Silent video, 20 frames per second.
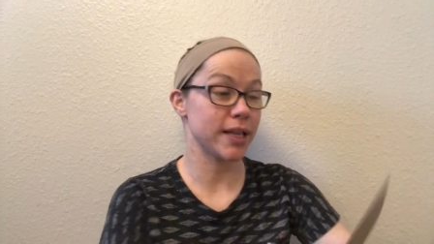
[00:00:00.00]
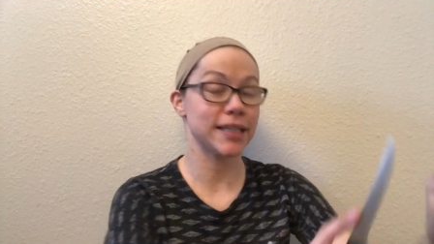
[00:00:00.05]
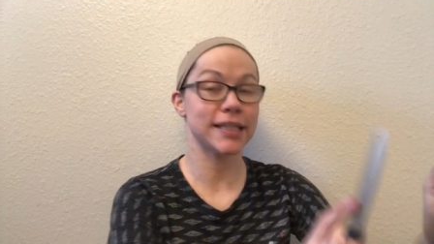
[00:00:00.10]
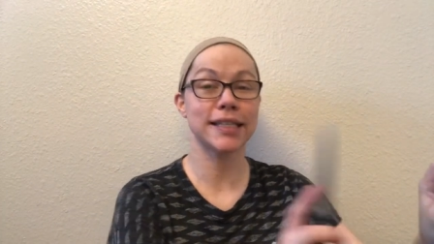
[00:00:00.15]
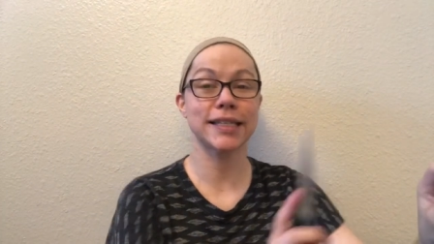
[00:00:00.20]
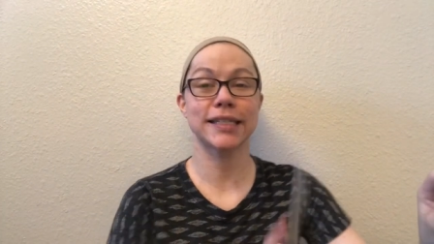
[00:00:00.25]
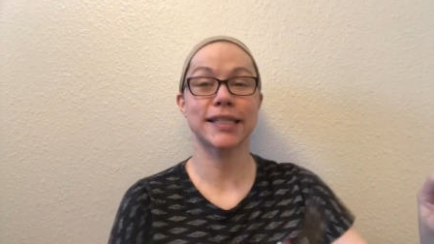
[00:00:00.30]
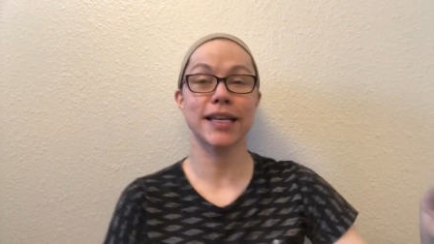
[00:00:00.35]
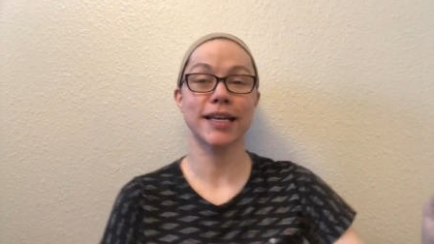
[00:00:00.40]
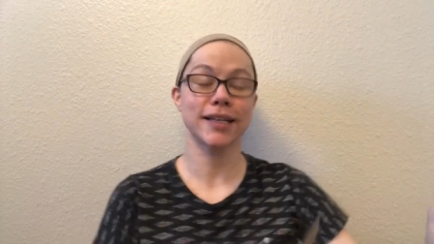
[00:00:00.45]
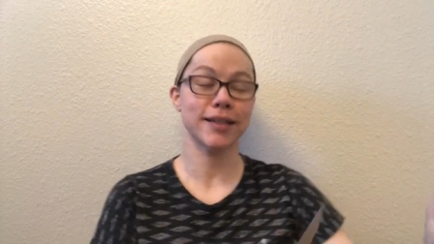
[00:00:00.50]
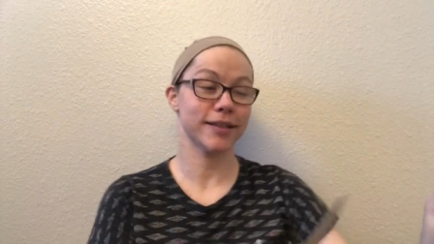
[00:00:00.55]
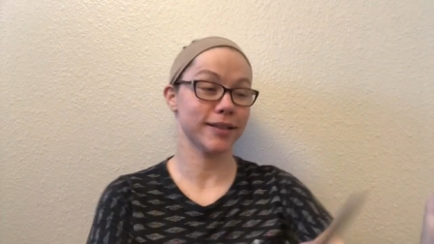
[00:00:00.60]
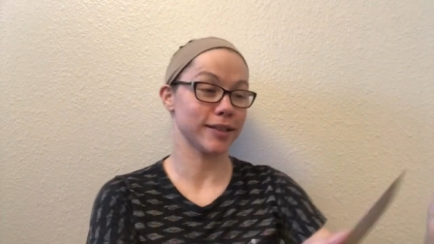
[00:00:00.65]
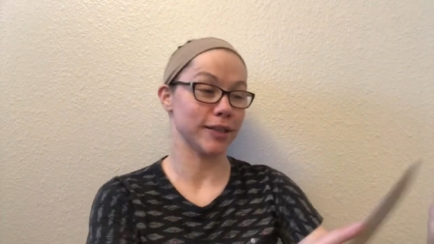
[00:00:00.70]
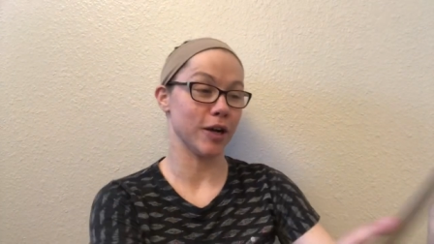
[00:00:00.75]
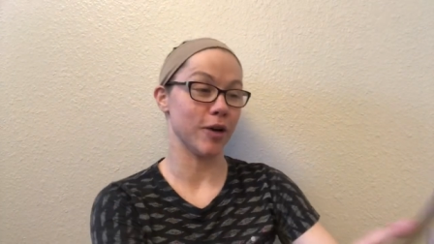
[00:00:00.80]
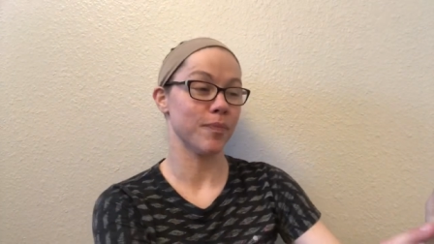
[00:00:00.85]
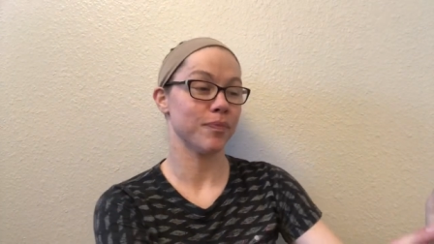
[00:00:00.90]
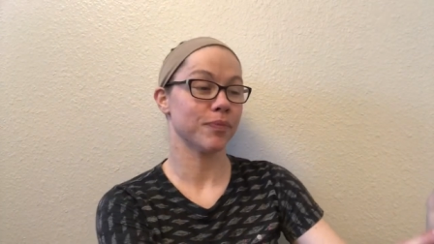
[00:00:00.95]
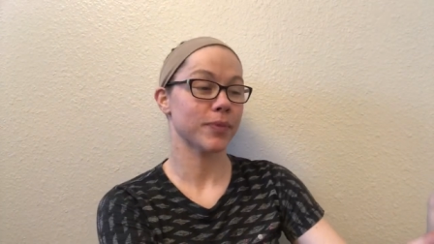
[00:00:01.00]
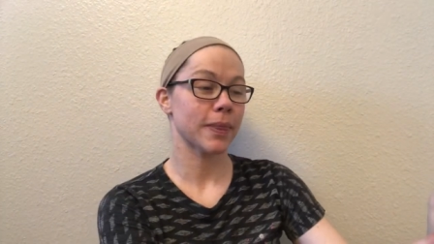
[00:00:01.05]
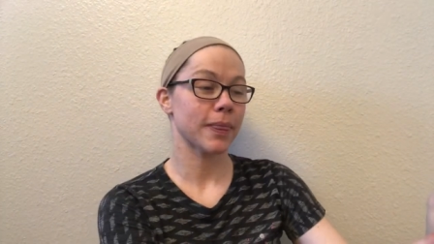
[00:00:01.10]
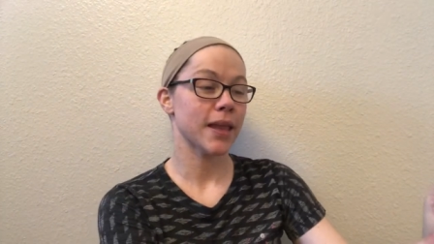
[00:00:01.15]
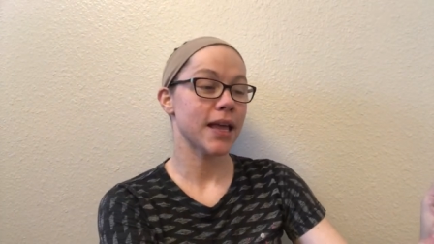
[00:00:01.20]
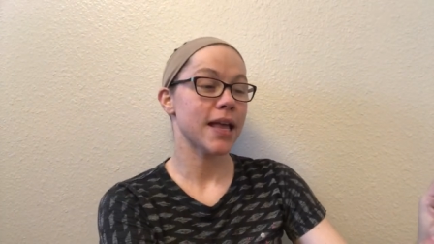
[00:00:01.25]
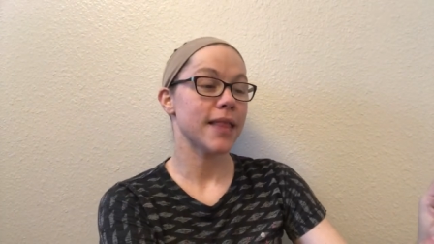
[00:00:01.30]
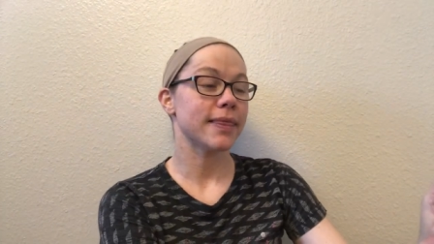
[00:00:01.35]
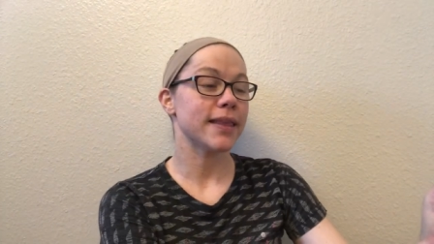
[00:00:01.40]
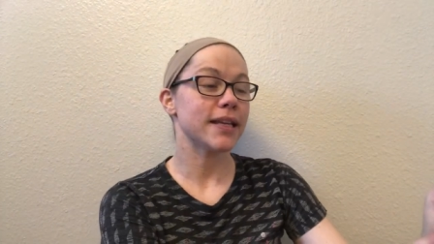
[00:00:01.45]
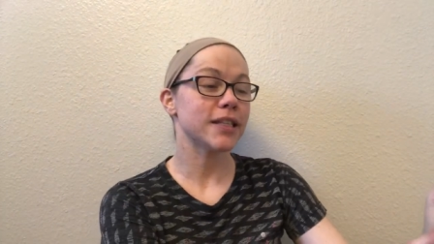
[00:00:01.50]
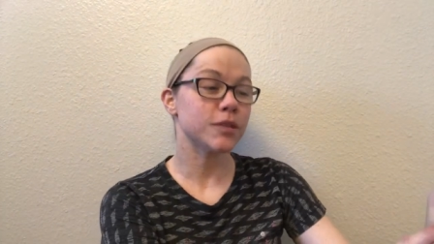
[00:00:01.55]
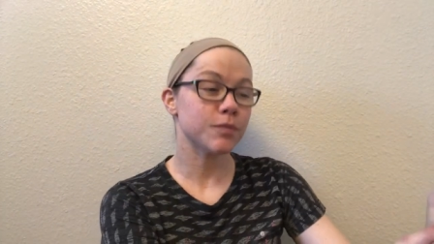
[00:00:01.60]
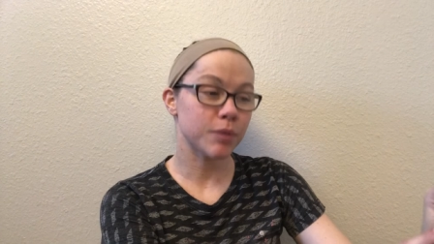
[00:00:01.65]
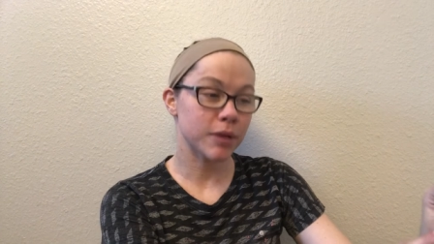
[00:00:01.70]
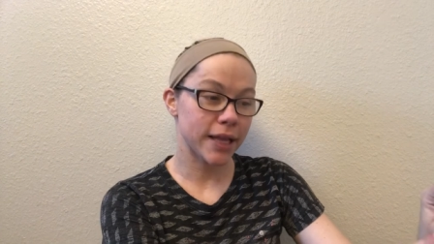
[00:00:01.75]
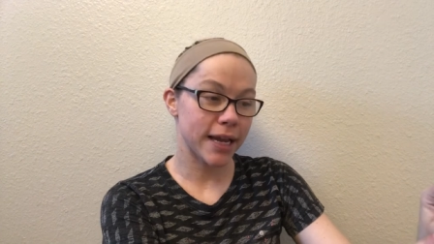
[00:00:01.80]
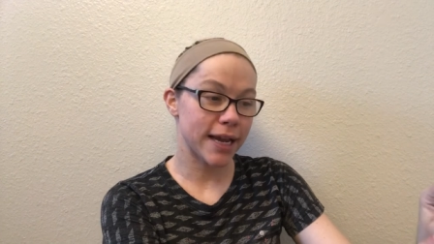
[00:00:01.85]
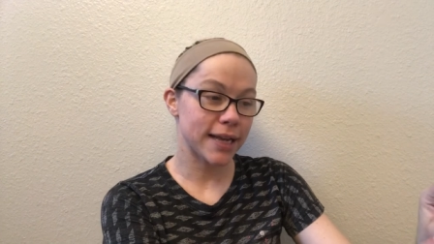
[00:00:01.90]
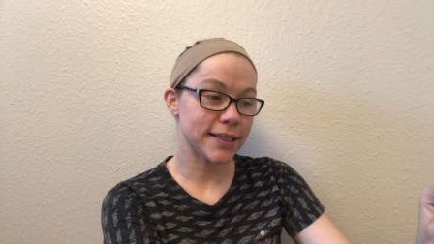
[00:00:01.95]
This is, so this
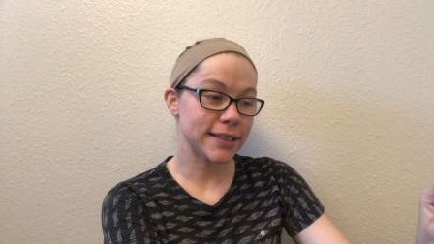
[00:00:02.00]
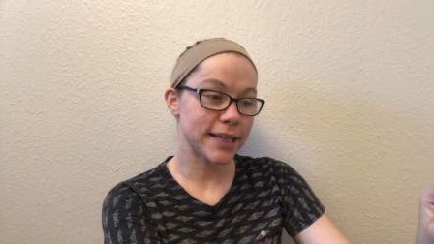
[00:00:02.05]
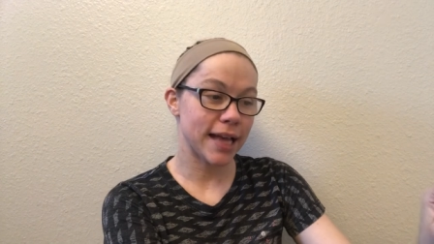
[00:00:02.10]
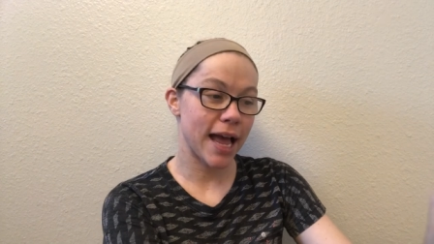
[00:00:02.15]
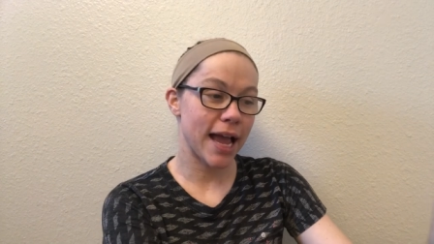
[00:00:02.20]
plant